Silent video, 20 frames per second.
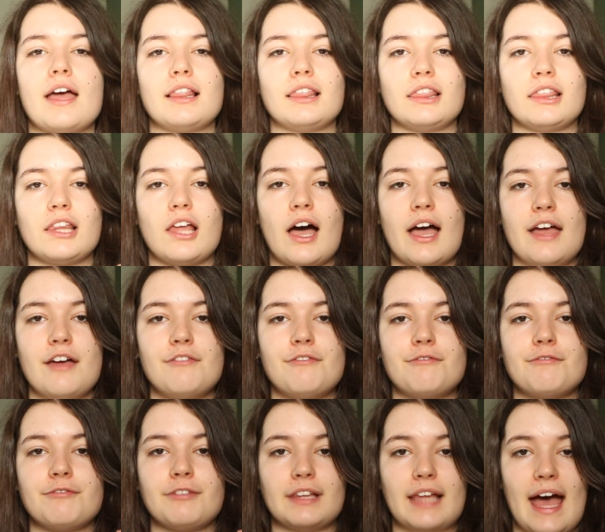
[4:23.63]
lie it
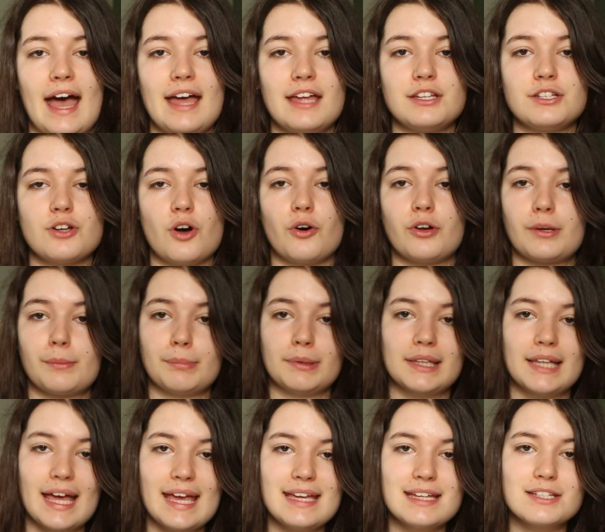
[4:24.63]
flat on a
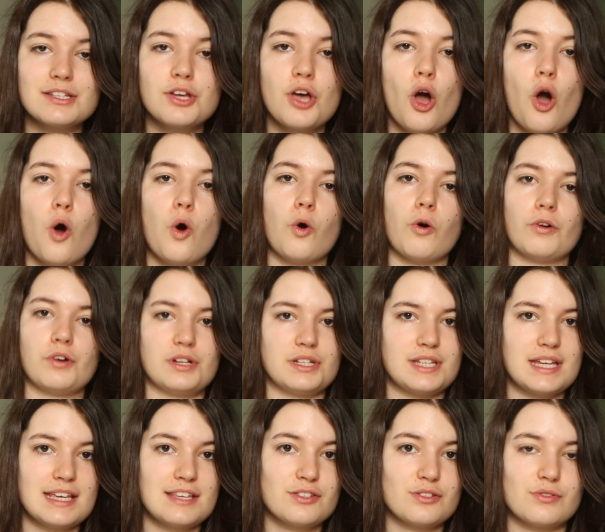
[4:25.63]
plate or on a
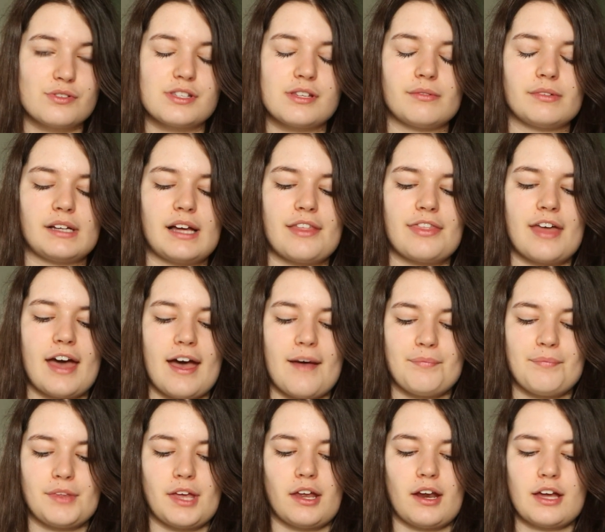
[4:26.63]
desk or something like
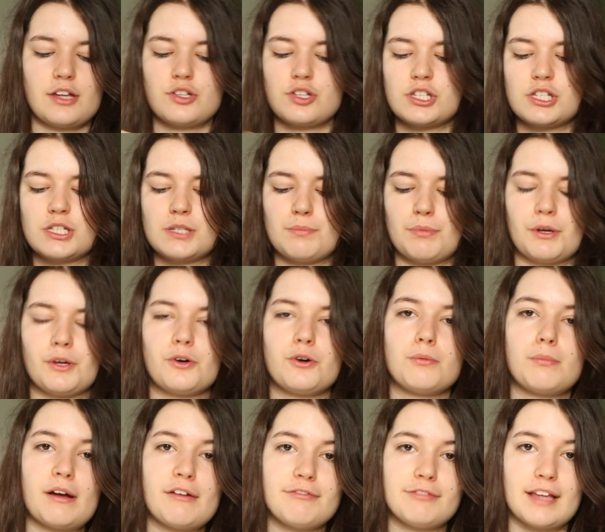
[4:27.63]
that, and I just sprinkle
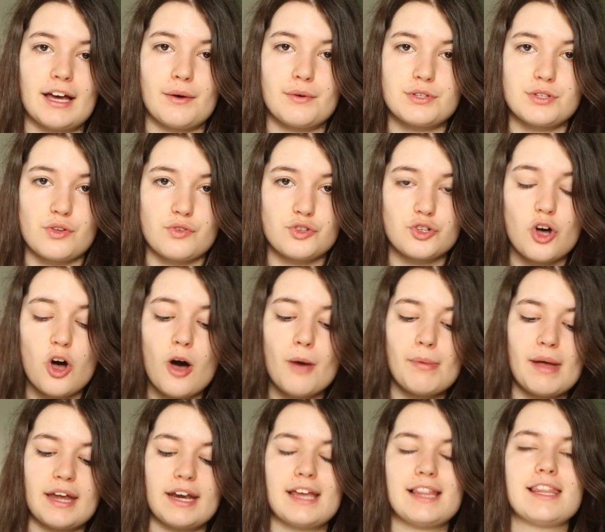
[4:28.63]
my flowers on
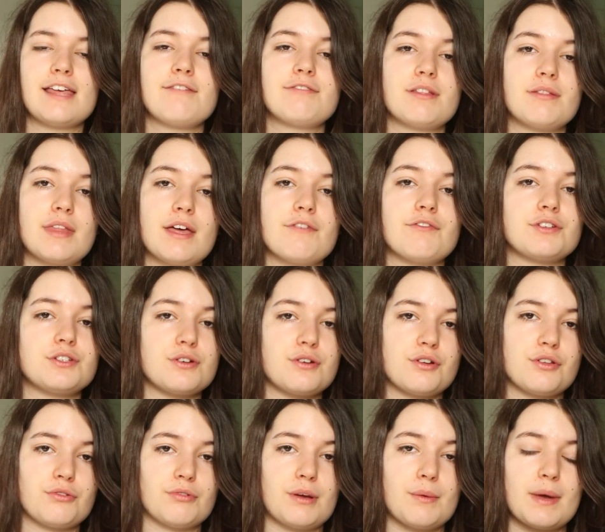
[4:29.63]
top and I leave them there for 2
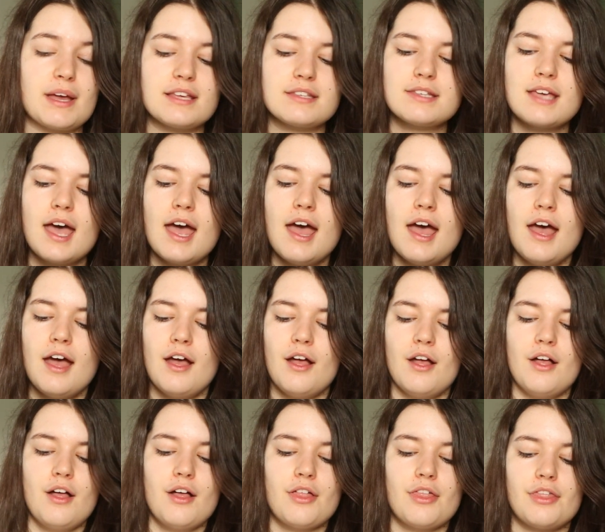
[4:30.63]
to 3 weeks.
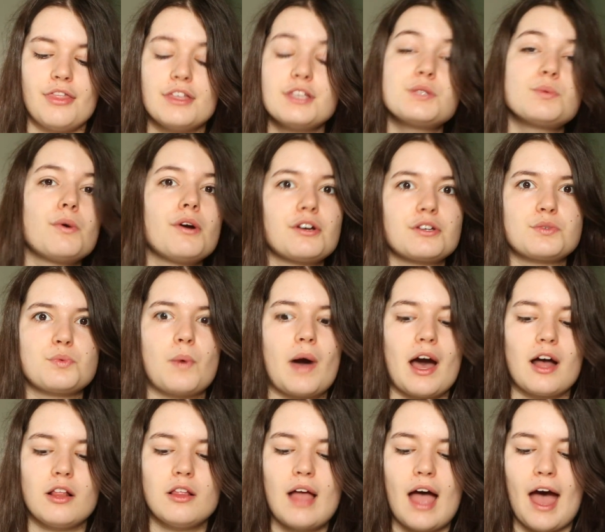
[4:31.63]
This works
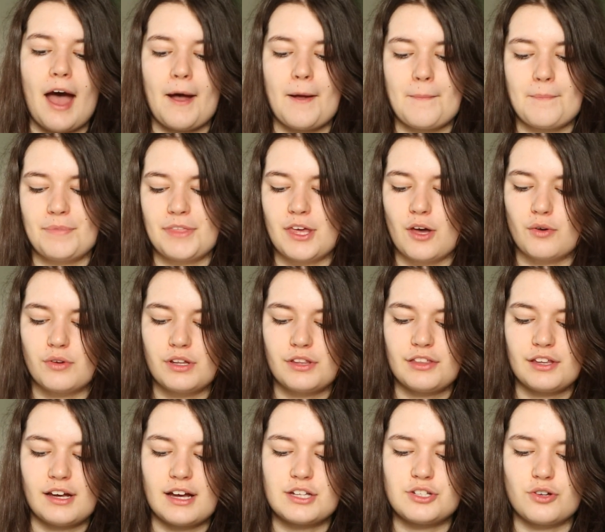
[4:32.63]
well. The only
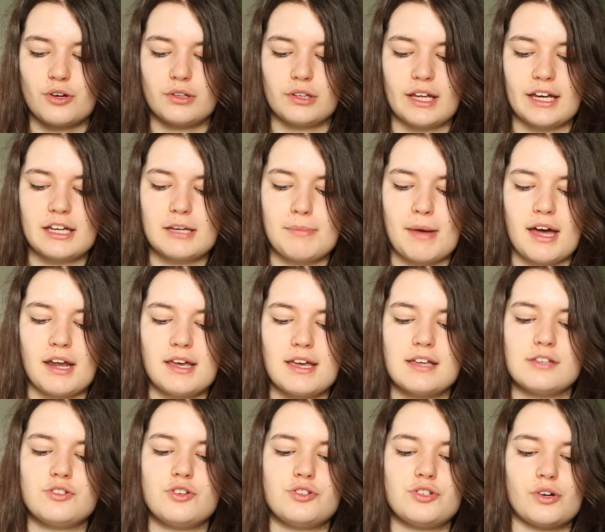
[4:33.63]
thing I don't like about it
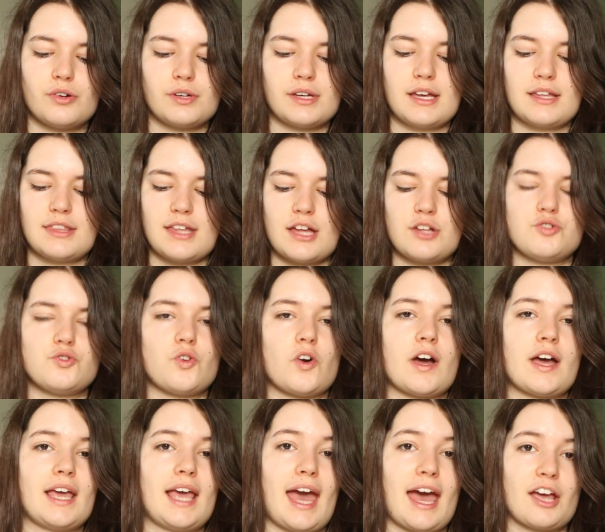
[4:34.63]
is you don't get that
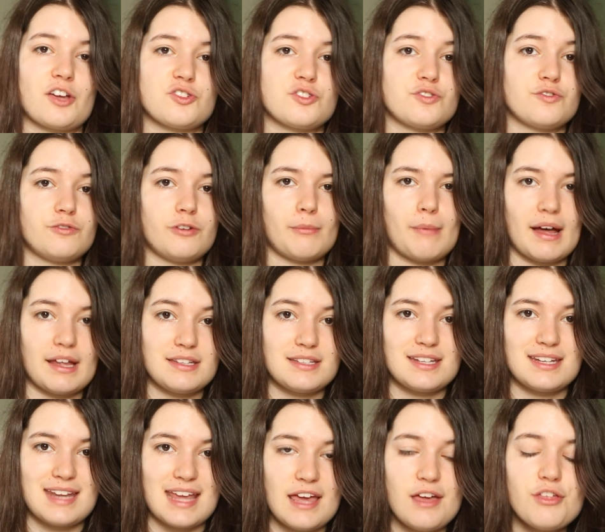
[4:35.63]
drying action from
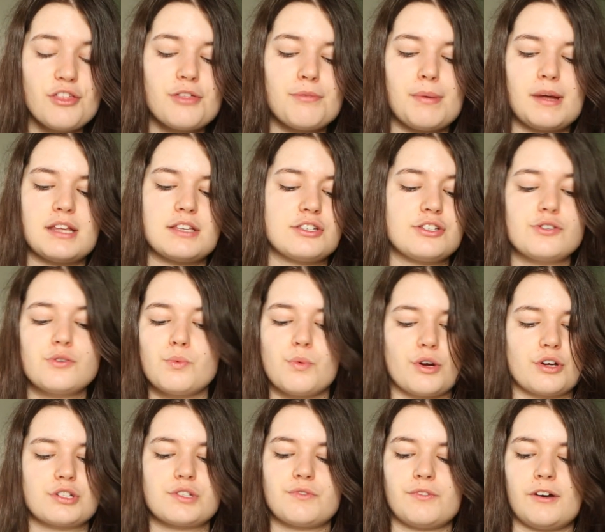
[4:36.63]
underneath, but it still
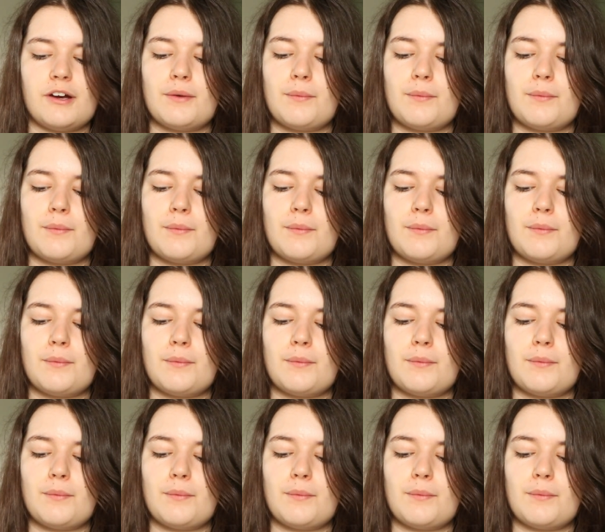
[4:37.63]
works very